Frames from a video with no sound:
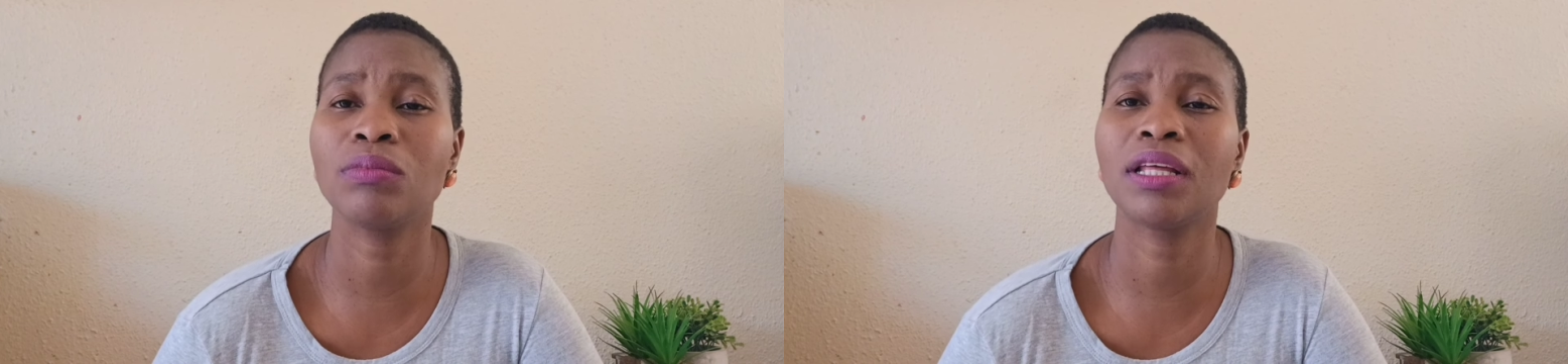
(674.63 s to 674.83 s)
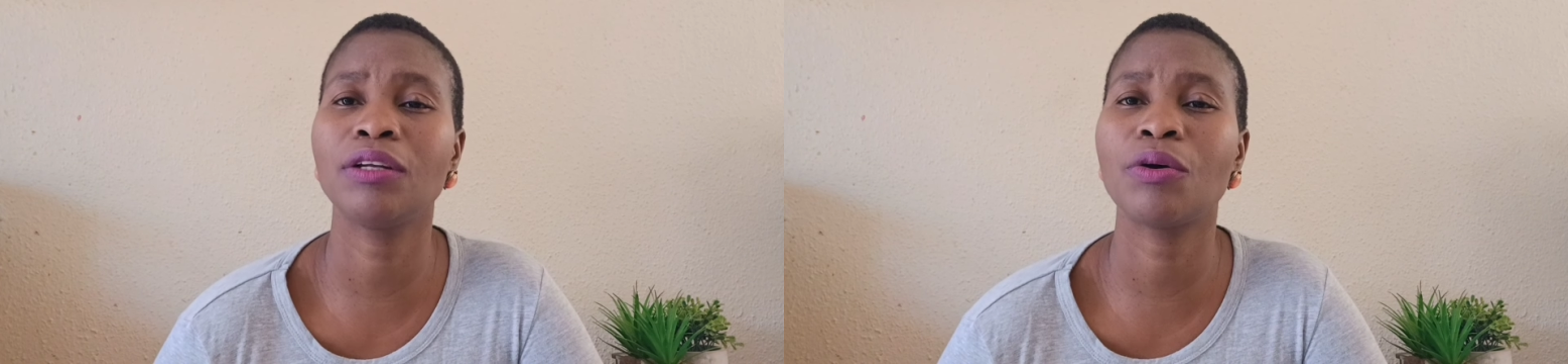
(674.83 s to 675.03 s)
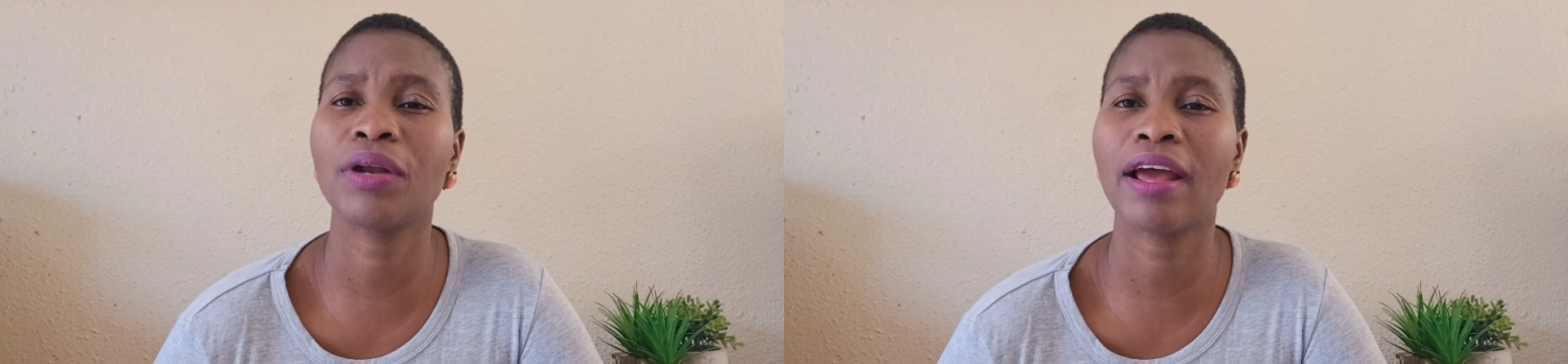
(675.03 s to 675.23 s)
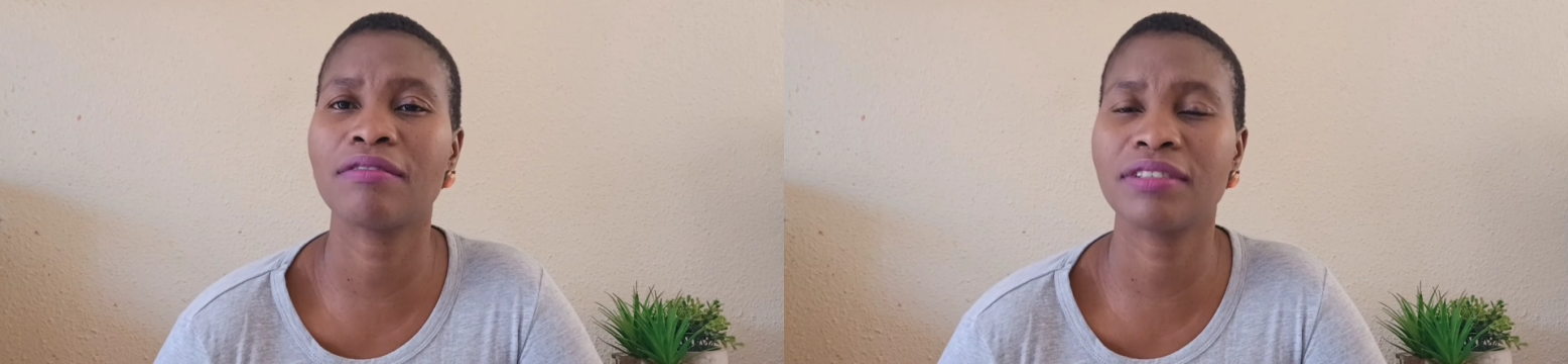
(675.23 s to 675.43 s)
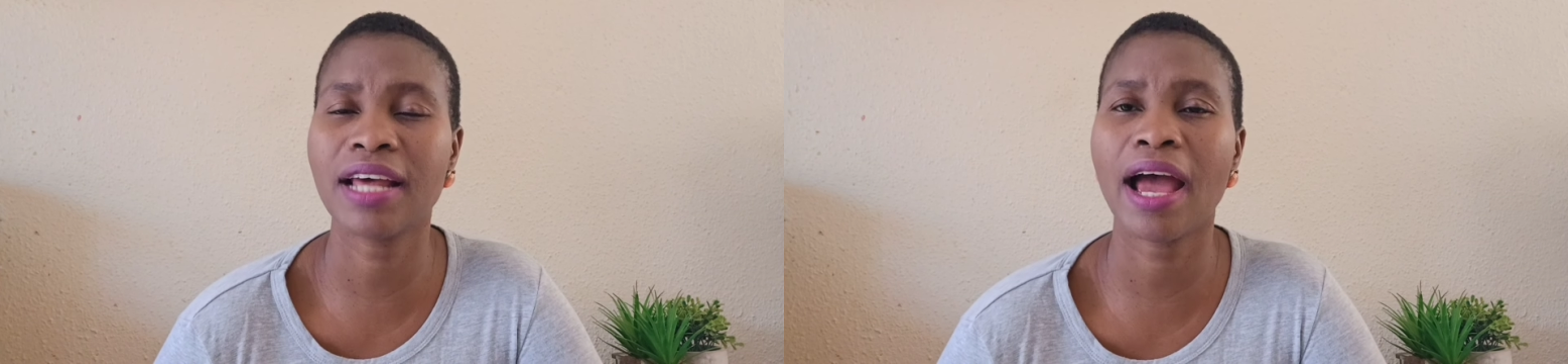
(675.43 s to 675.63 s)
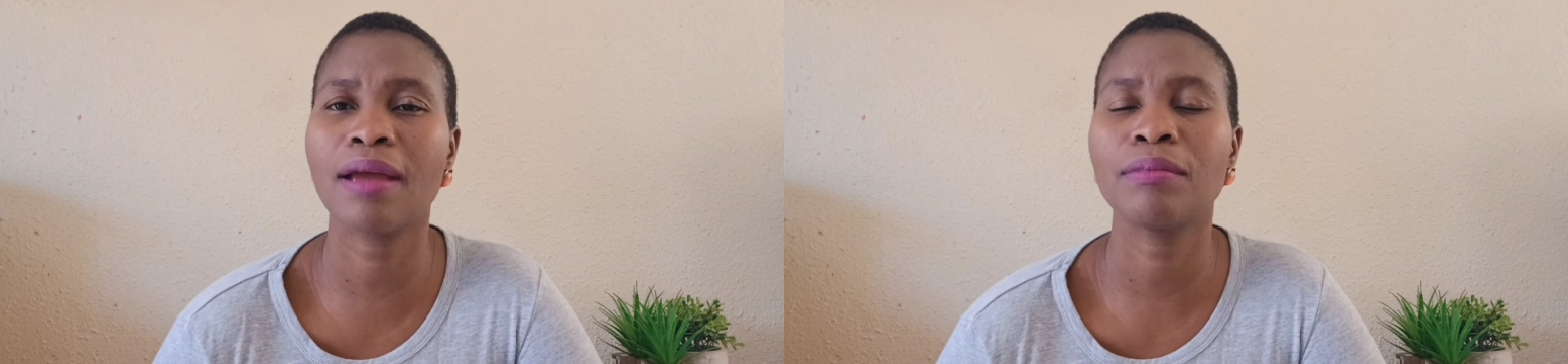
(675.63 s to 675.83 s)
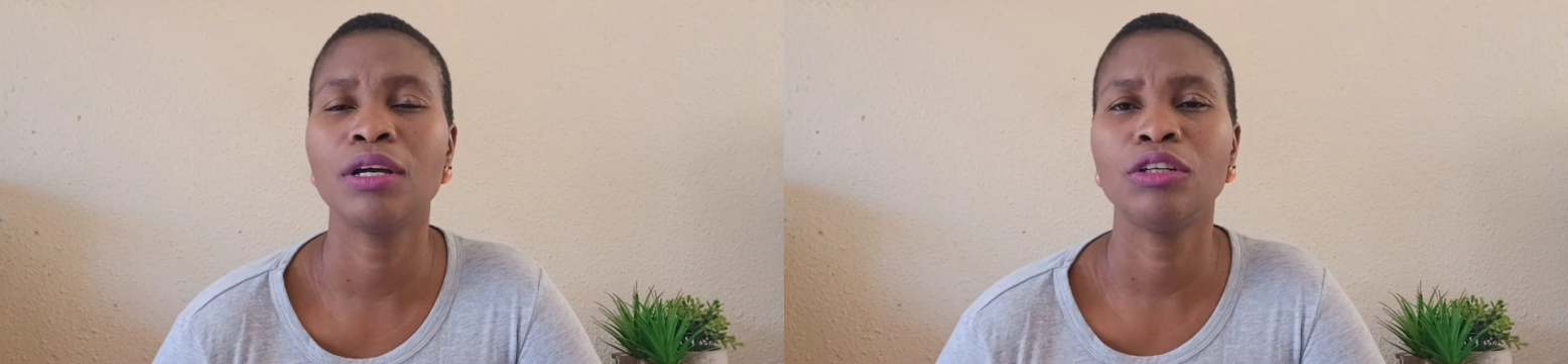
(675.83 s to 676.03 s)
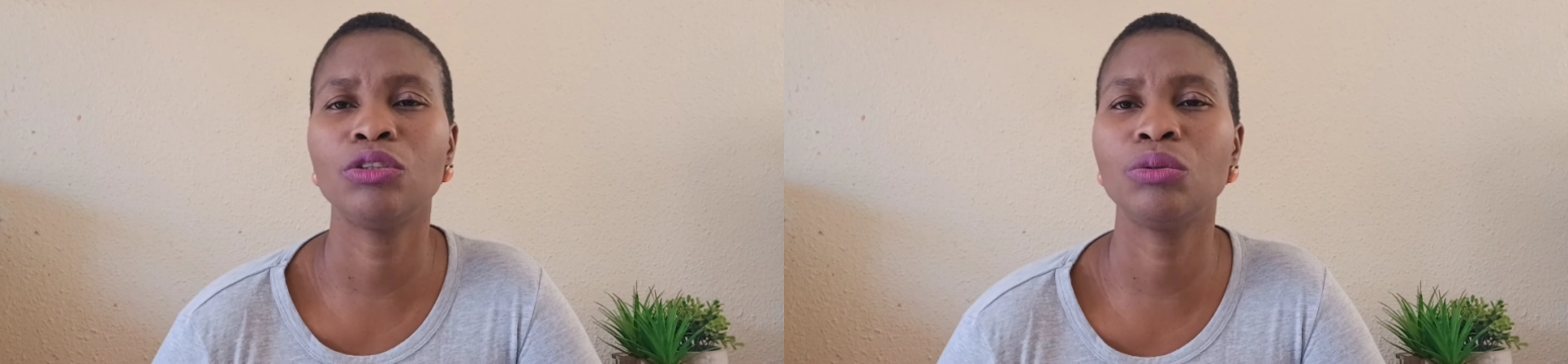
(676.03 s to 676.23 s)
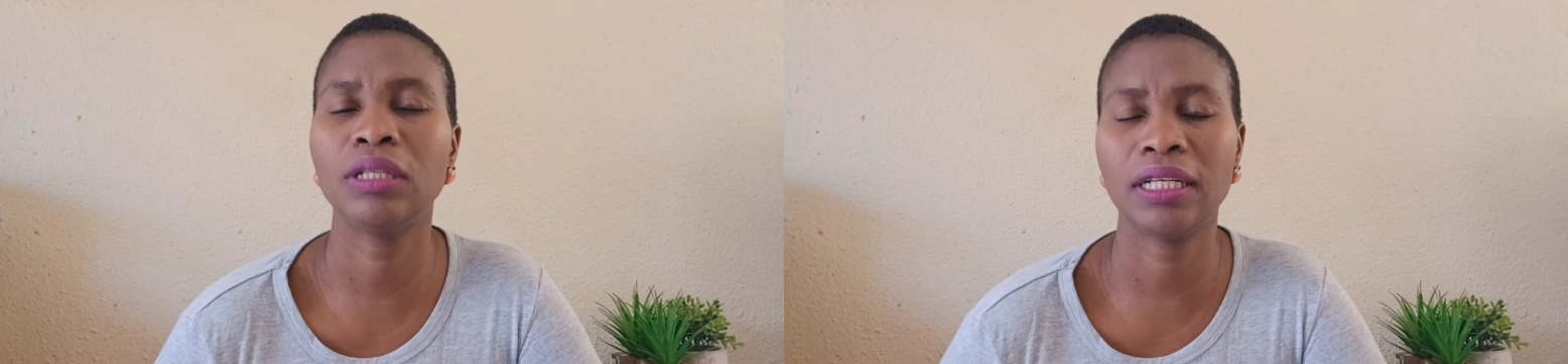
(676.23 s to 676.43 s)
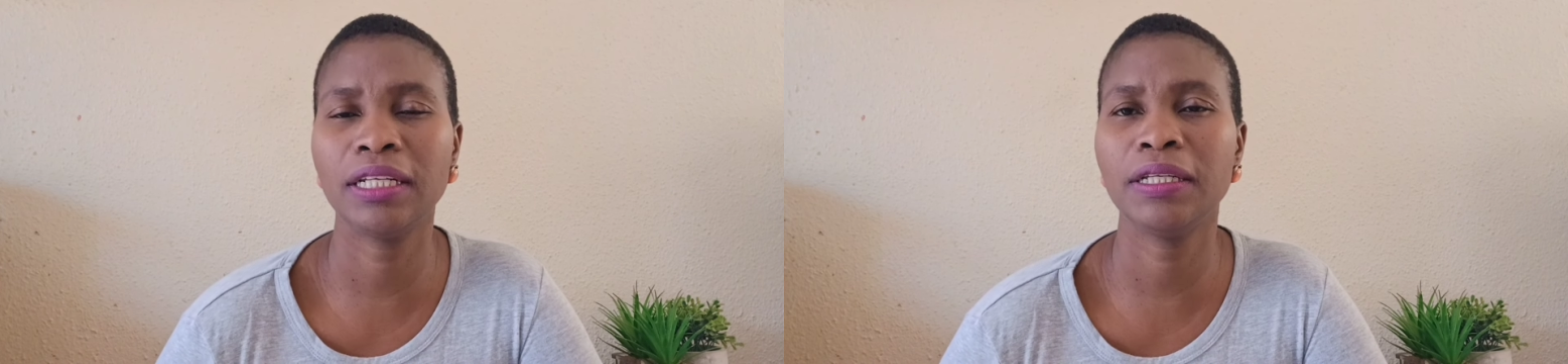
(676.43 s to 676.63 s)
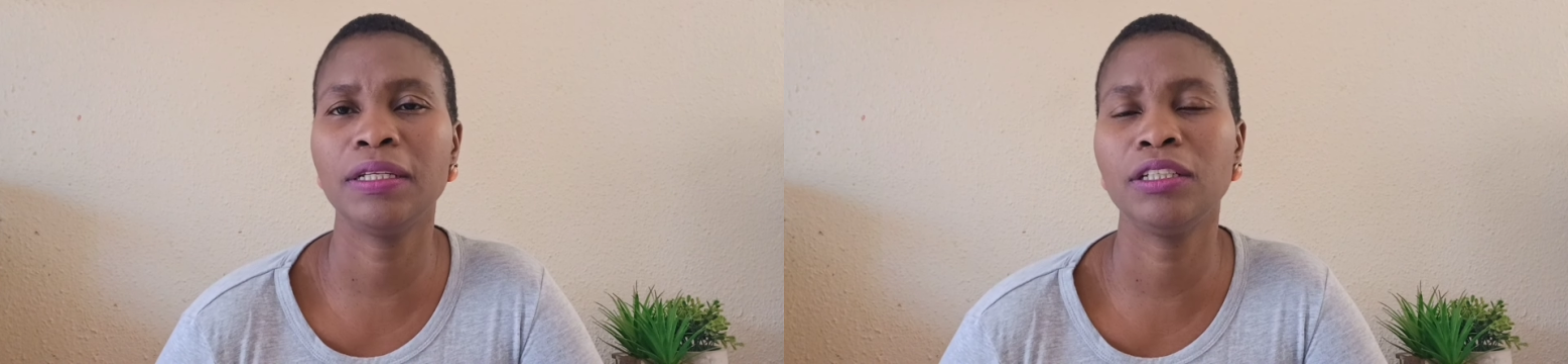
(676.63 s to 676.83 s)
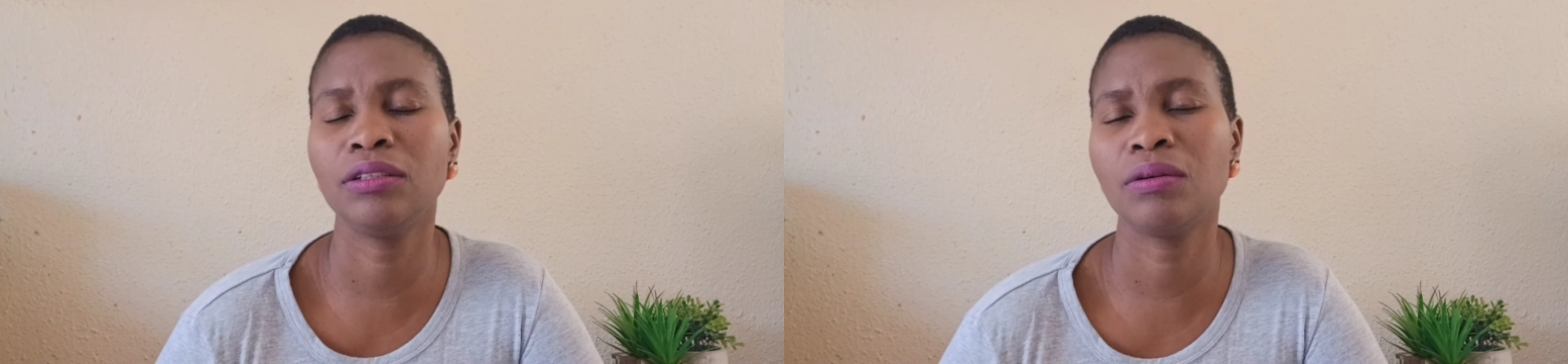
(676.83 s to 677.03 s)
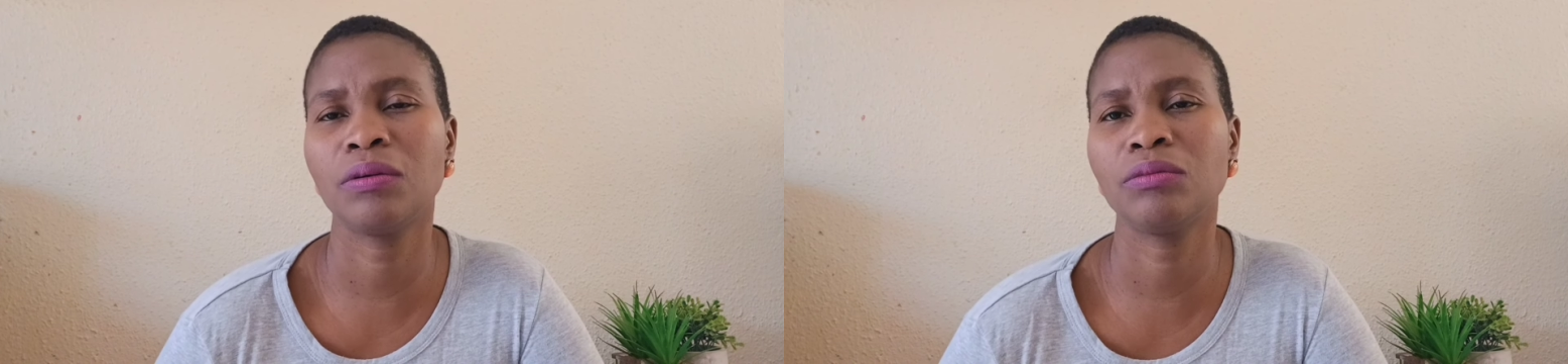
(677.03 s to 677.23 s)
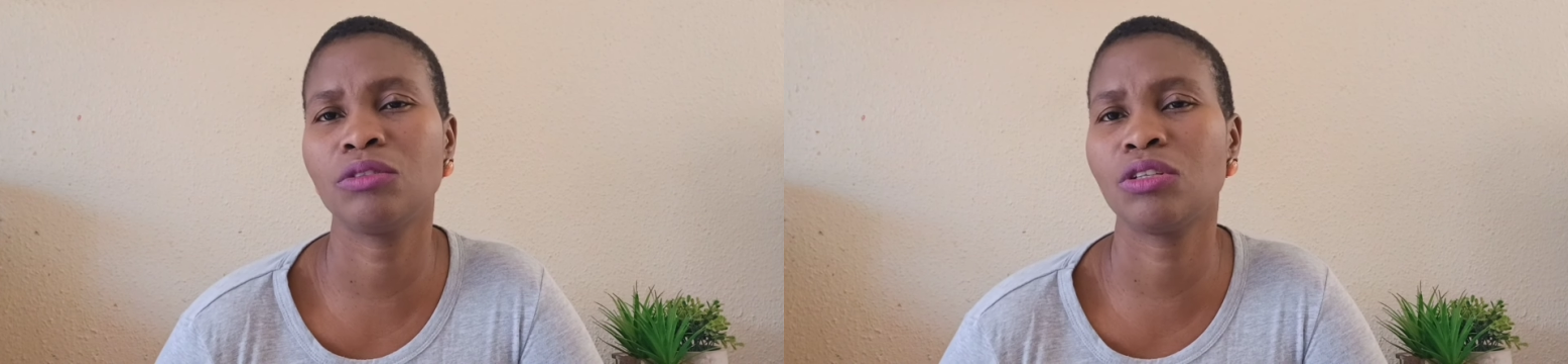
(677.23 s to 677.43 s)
They don't have time to clean, you know,